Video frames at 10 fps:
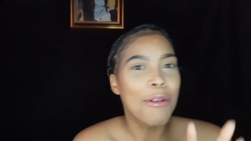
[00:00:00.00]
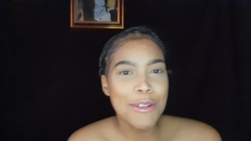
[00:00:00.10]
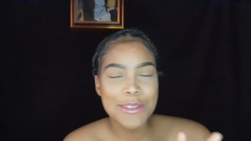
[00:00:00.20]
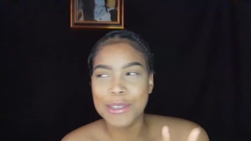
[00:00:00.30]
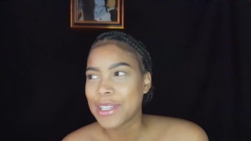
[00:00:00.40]

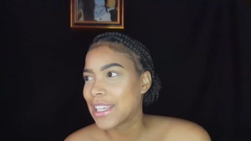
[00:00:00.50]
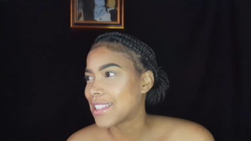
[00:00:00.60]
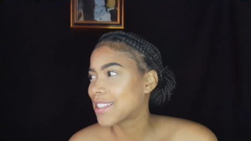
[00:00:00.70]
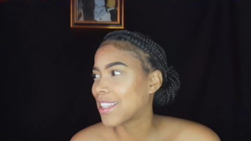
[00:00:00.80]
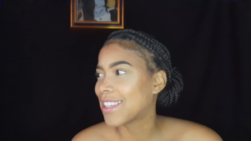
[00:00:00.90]
Also
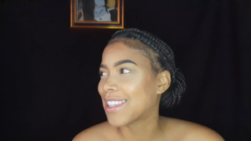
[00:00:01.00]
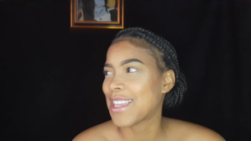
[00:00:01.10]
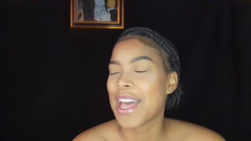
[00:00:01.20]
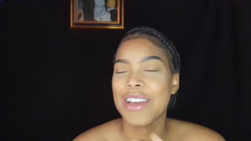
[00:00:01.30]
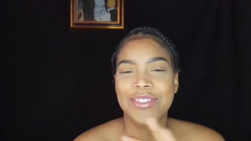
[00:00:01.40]
guys, like
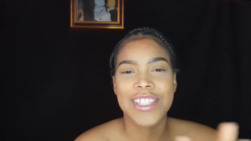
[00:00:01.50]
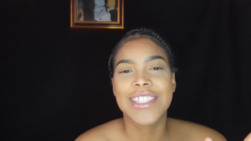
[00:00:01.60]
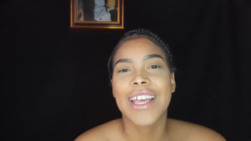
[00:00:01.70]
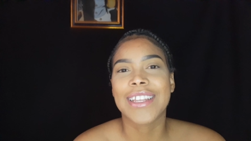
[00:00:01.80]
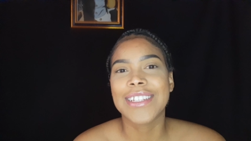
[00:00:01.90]
I've
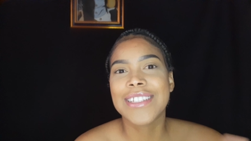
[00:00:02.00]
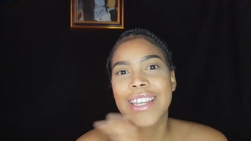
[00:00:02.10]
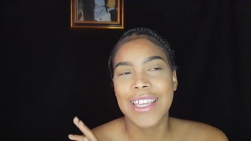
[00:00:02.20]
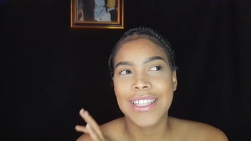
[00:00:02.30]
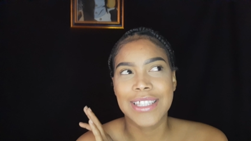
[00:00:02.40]
decided
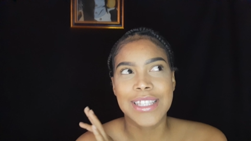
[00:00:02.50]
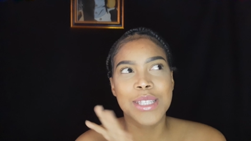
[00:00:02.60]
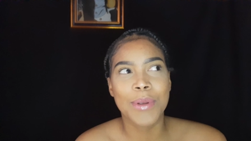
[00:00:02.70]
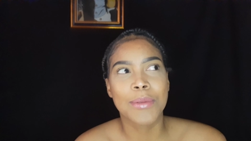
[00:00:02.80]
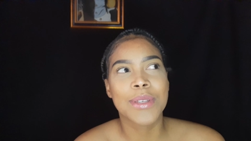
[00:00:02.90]
like this
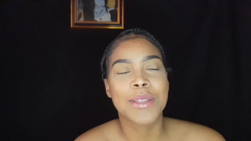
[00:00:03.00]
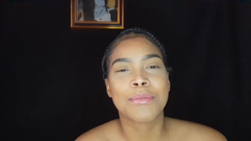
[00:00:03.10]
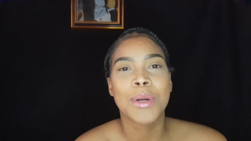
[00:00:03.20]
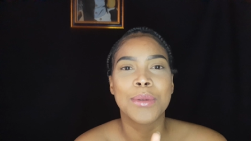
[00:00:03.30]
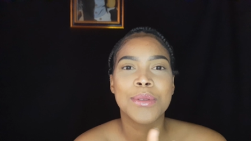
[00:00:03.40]
is probably the
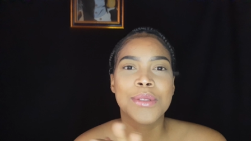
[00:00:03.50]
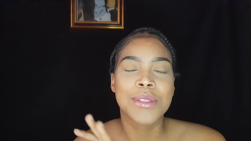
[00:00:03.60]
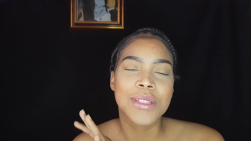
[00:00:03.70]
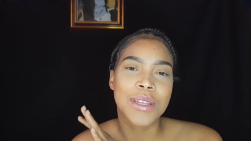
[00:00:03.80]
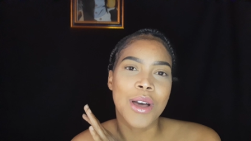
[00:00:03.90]

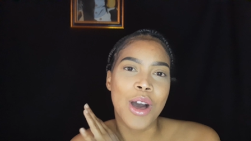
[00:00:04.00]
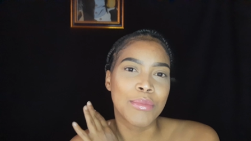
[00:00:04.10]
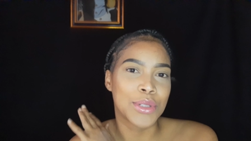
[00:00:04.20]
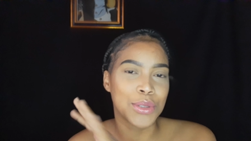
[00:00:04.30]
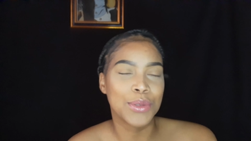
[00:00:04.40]
most
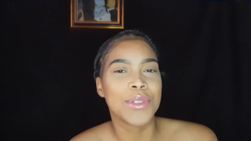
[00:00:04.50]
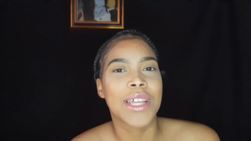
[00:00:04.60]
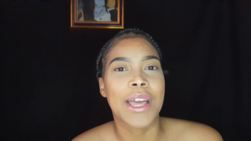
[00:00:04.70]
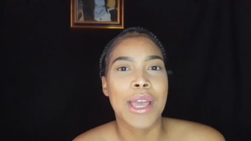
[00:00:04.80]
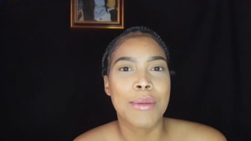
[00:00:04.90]
opportune
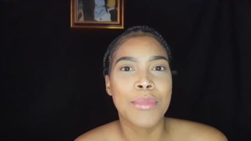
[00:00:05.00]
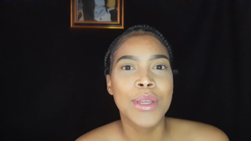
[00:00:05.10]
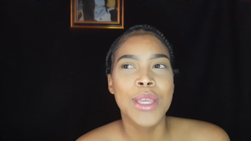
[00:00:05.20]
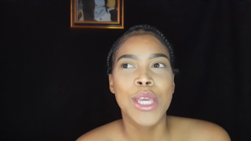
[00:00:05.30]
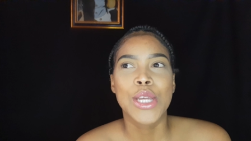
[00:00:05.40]
time
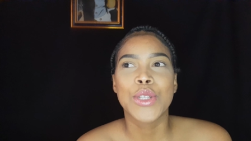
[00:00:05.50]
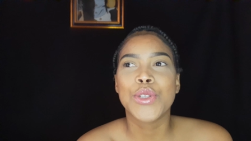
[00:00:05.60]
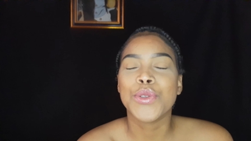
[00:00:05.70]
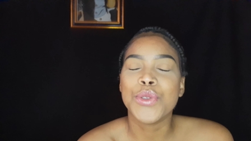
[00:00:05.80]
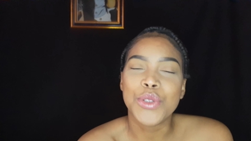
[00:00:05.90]

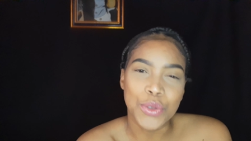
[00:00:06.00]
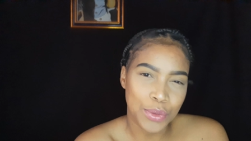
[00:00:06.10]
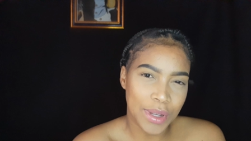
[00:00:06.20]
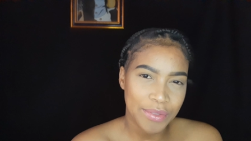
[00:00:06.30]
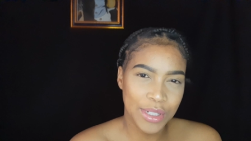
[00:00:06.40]
to
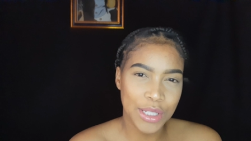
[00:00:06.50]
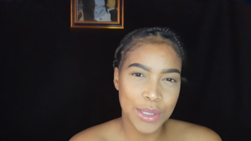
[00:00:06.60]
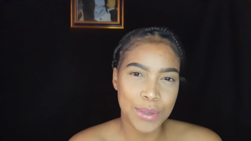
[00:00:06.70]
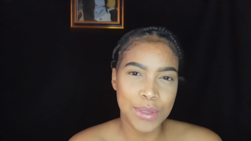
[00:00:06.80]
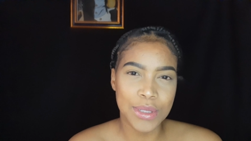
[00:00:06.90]
do my
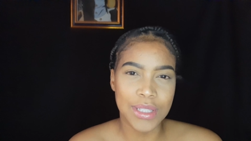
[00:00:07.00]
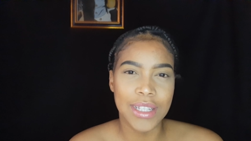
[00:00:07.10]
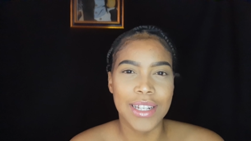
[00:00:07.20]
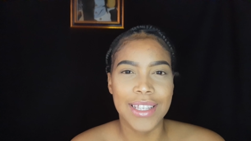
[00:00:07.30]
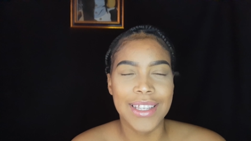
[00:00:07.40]
videos.
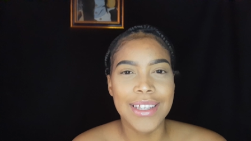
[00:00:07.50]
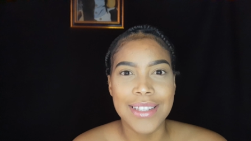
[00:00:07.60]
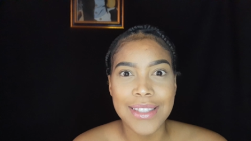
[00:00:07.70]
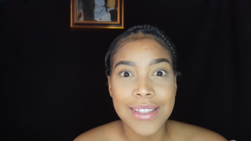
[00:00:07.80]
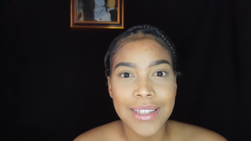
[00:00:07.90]
Like
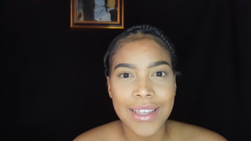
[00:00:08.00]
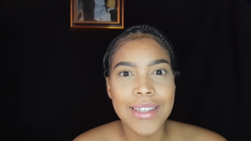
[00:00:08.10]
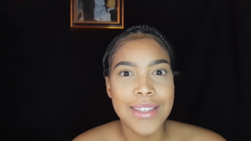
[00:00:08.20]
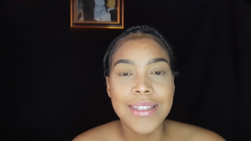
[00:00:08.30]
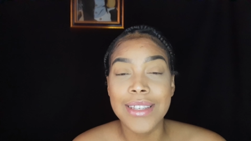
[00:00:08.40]
it's
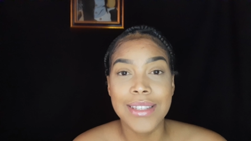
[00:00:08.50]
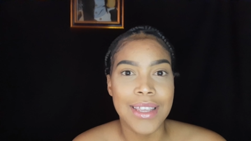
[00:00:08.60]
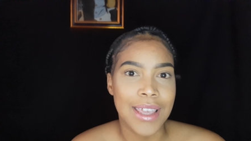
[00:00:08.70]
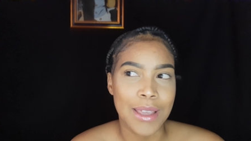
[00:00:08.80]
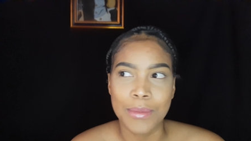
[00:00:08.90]
6
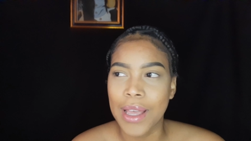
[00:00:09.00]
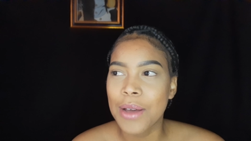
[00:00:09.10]
a.m.